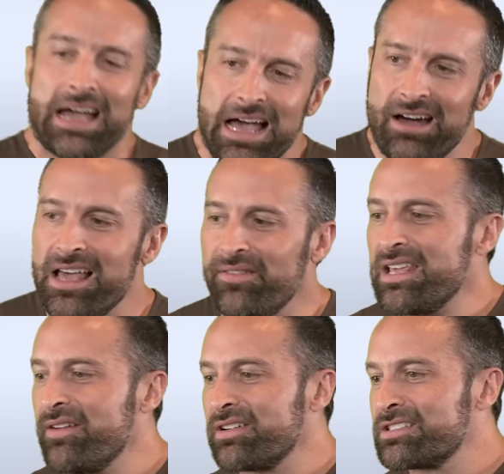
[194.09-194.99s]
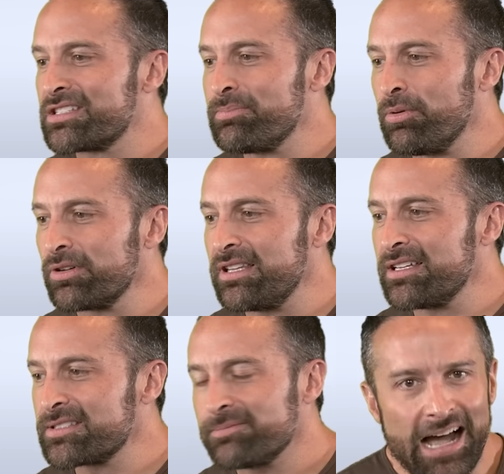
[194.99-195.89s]
I don't have any evidence to support
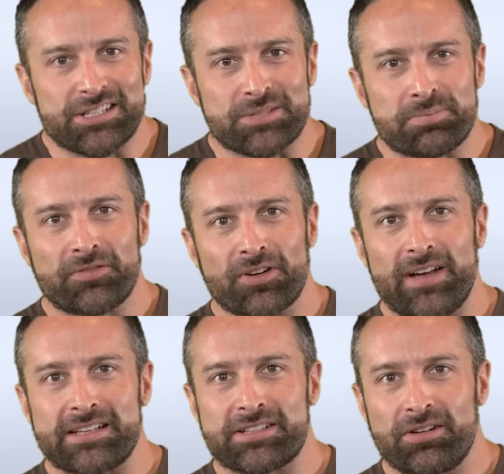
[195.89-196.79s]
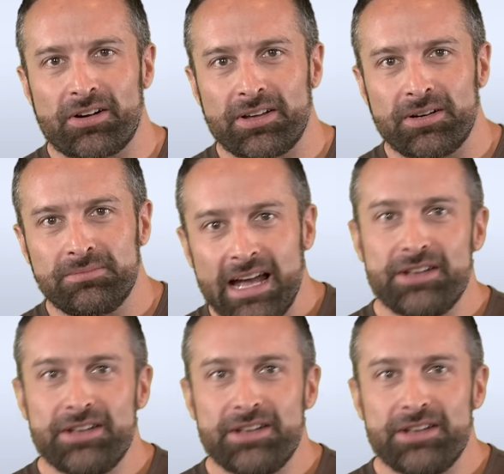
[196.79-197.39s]
this. I just prefer fasted cardio.